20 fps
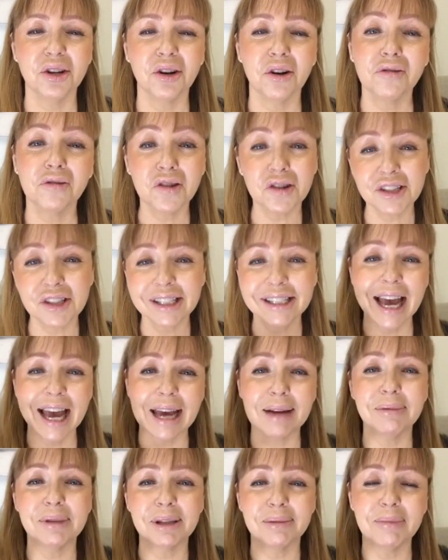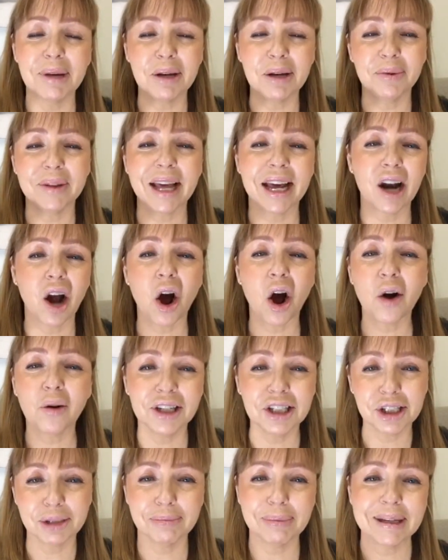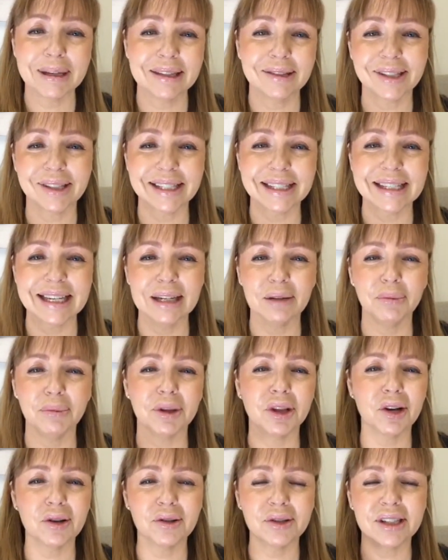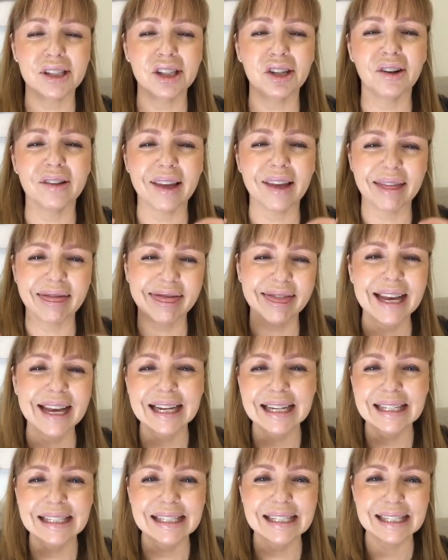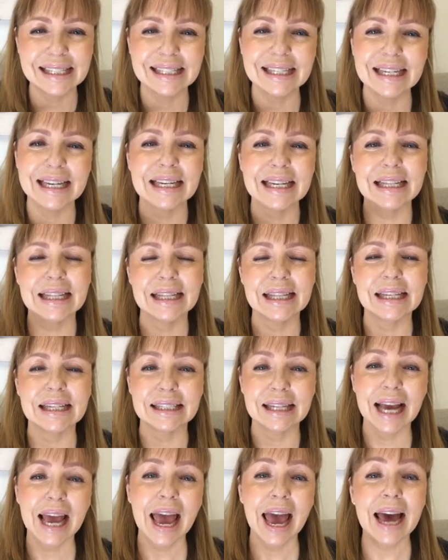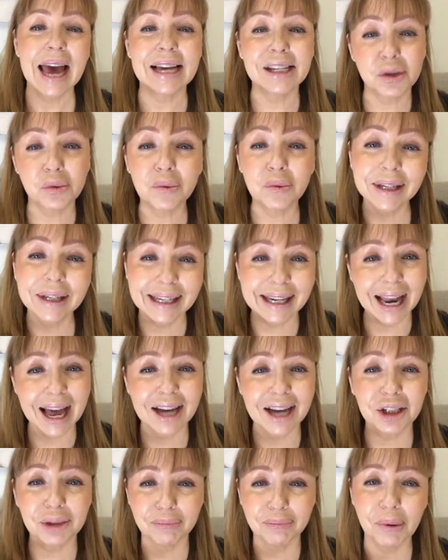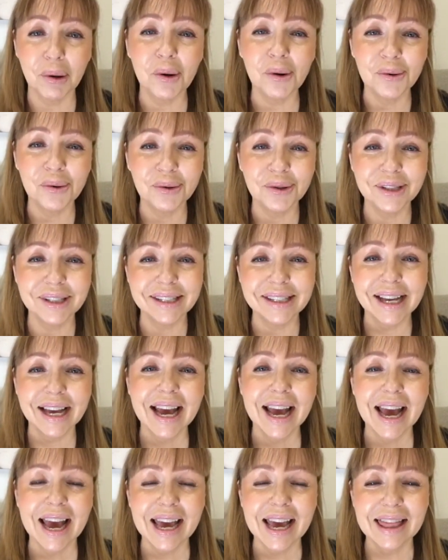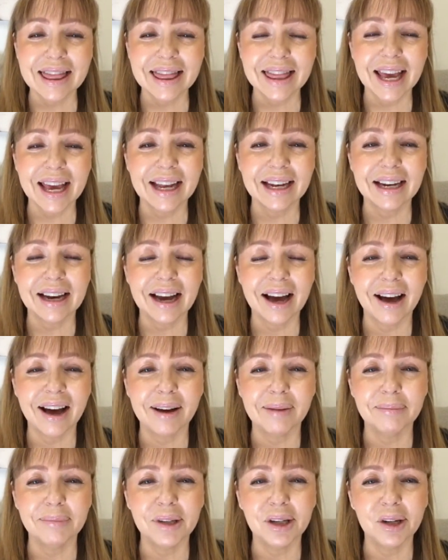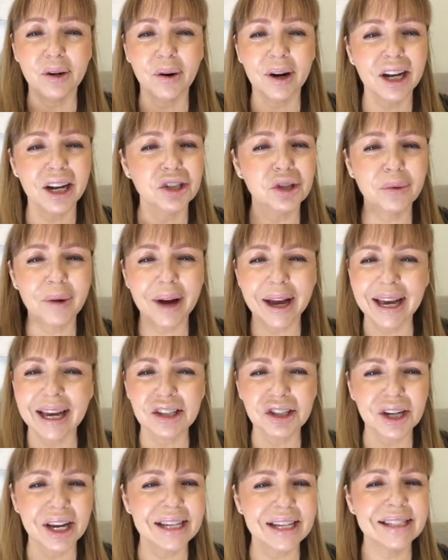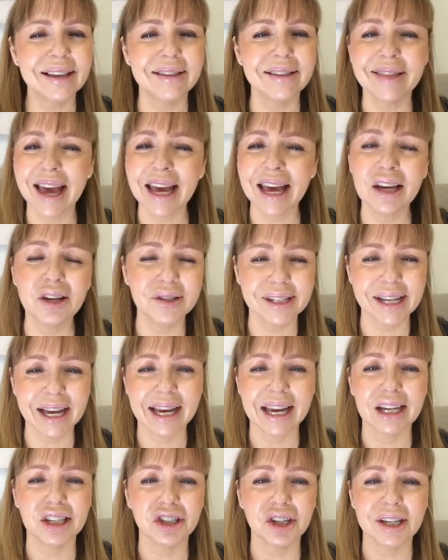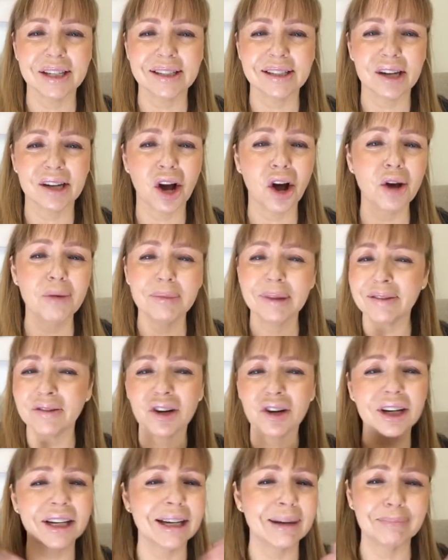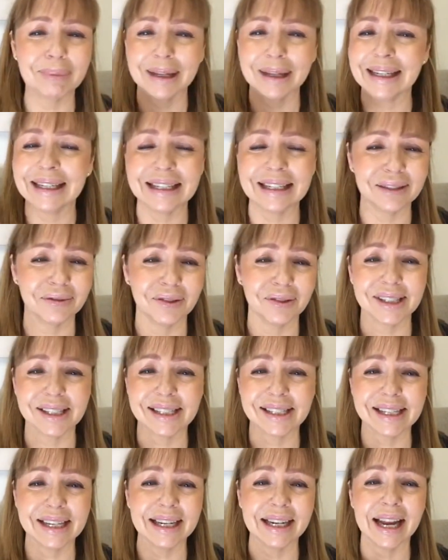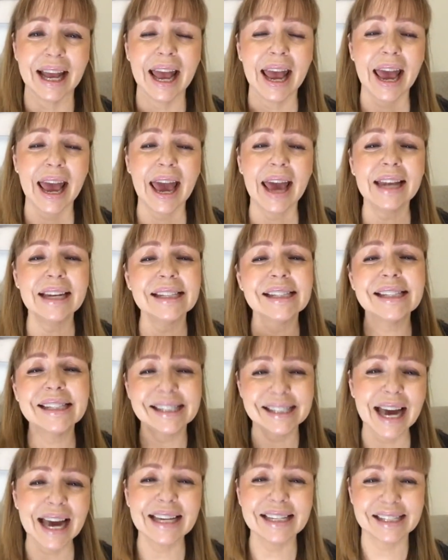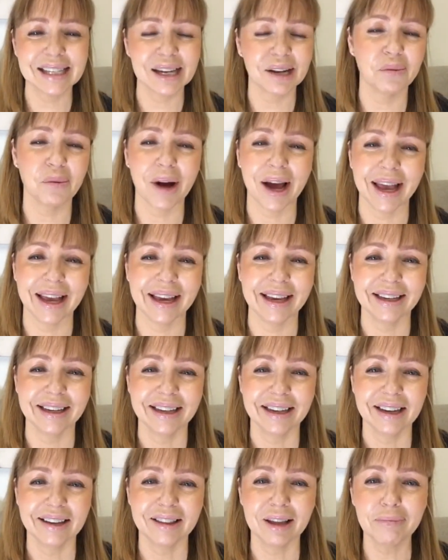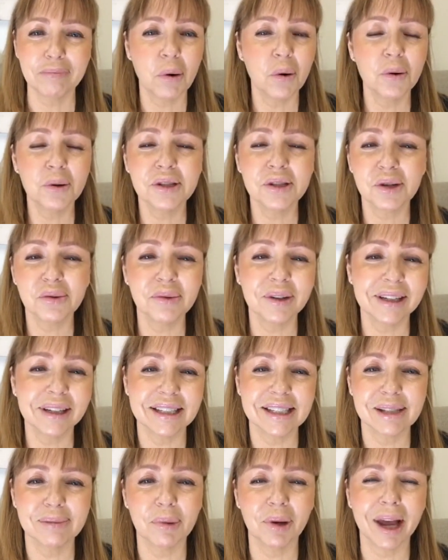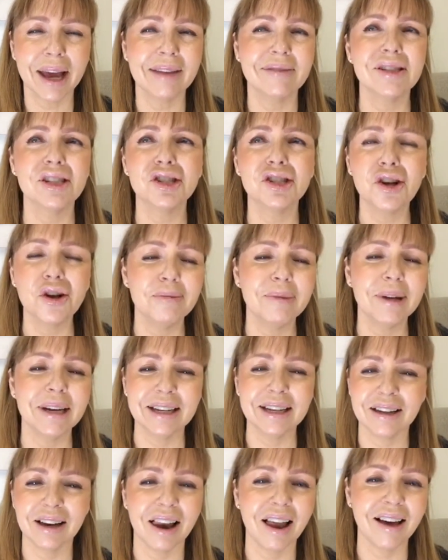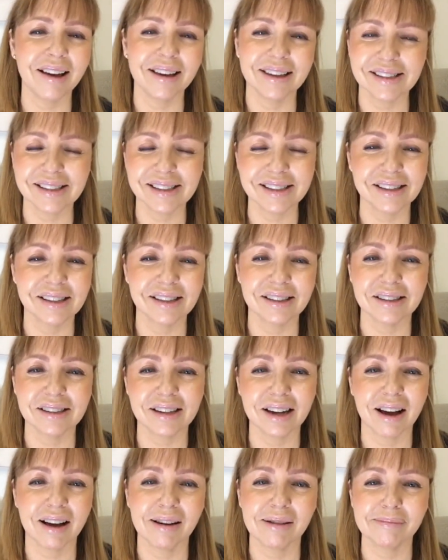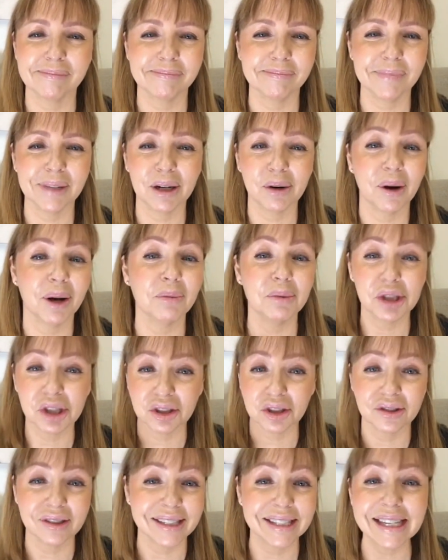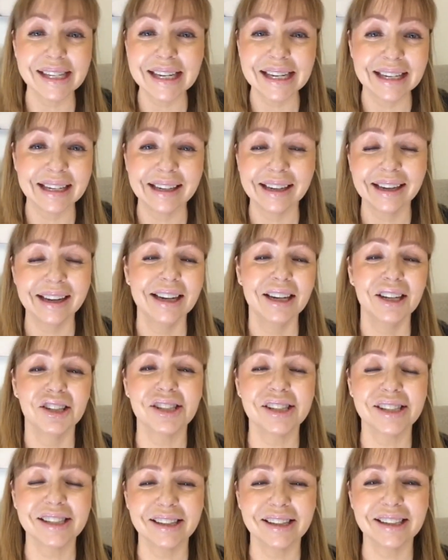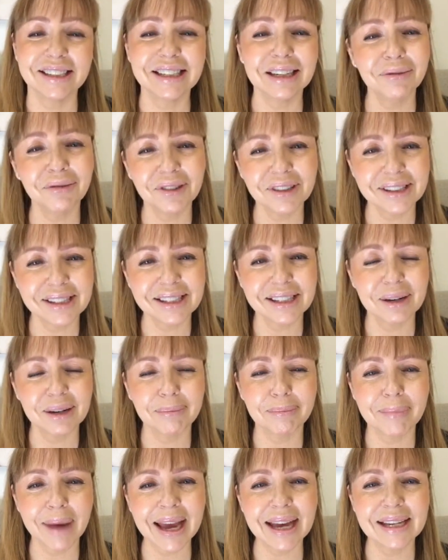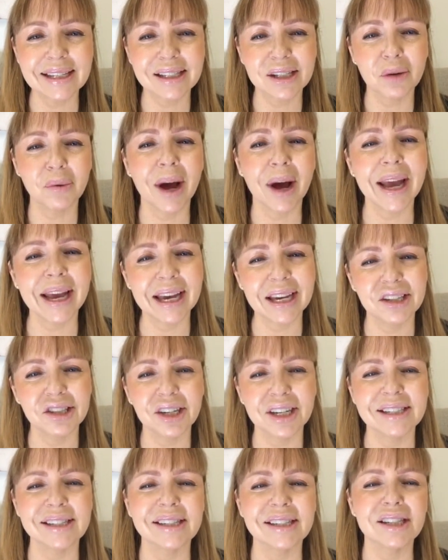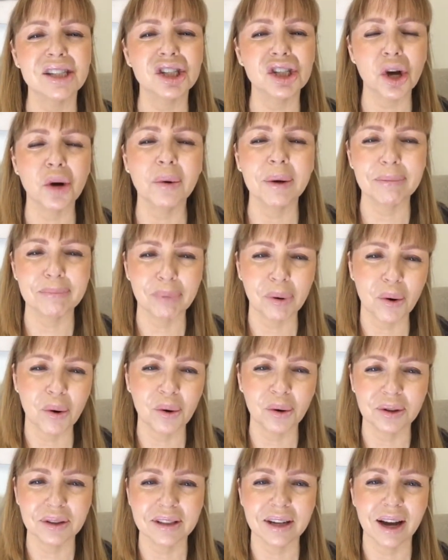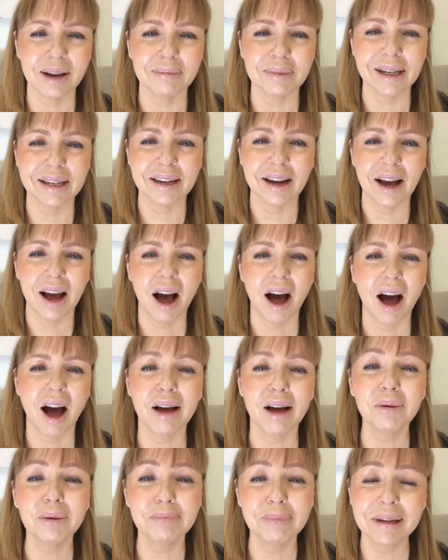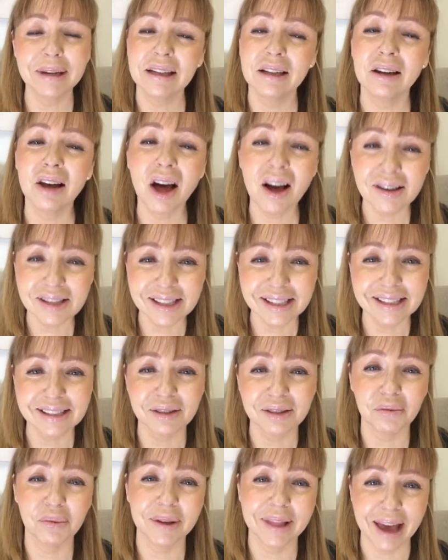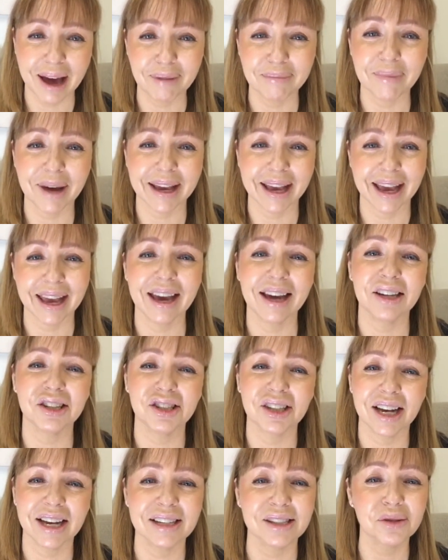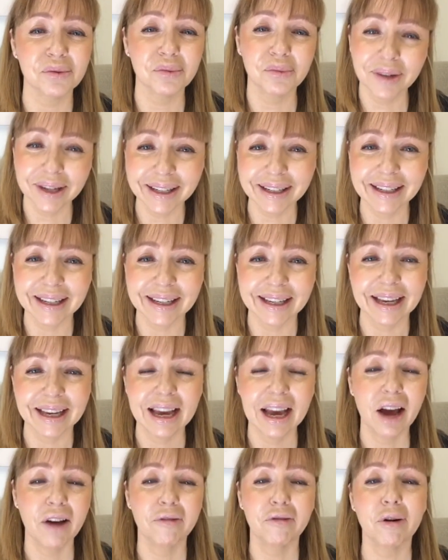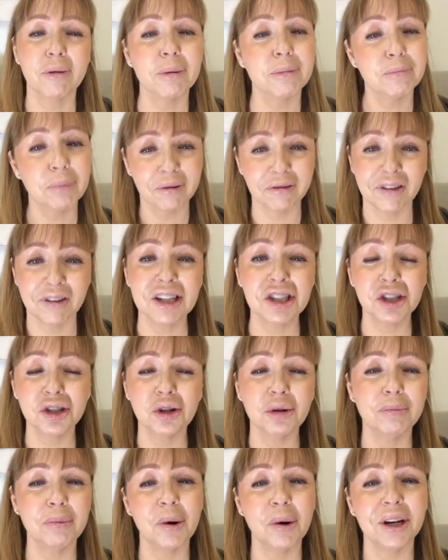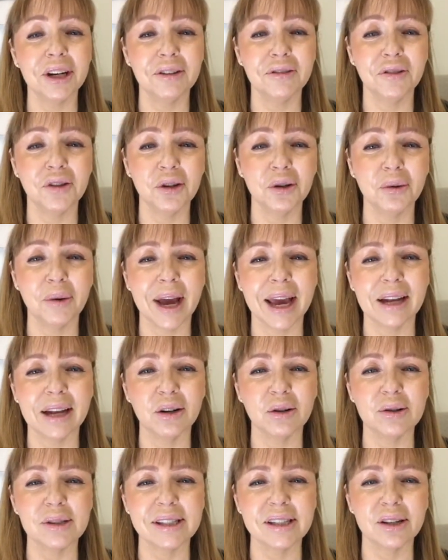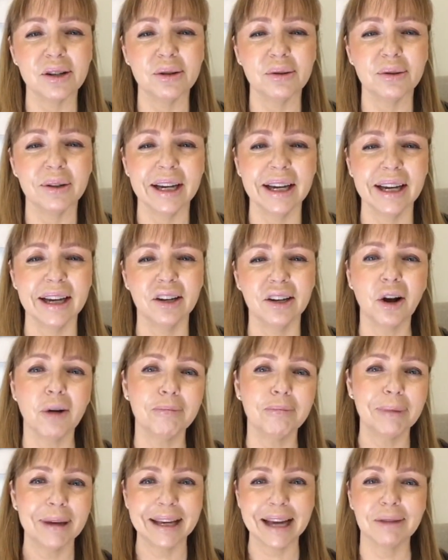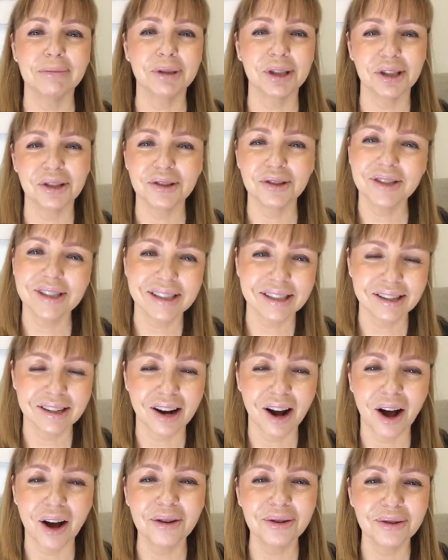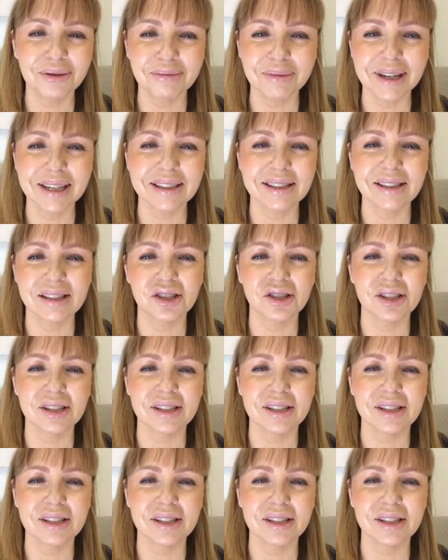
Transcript: first came to me with that orange peel skin, with those, that thickened skin that has really large pores. And then, and I do AHAs, and they use AHAs at home, and they've got a completely different skin. And it stays that way. Their pores are really small. I have so many clients that, I wish you could see just the difference that it makes. So AHAs are so important. I mean, I would be lost without my AHAs, really, from a professional point of view, and also not being able to use it at home. It's